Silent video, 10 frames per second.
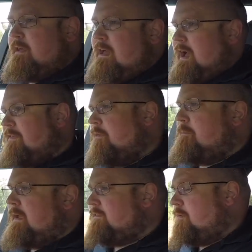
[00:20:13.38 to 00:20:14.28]
And the
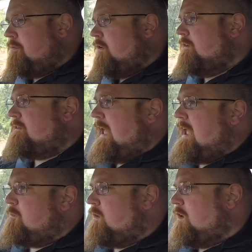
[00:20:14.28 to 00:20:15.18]
big surprise
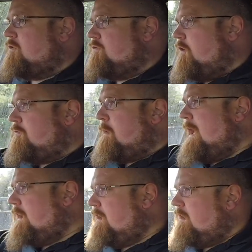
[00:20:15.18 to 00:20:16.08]
came when I drove
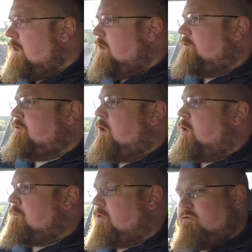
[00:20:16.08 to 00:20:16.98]
back
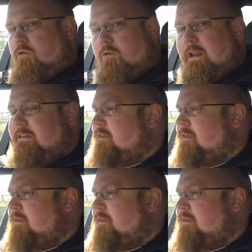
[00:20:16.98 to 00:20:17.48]
from Crawley to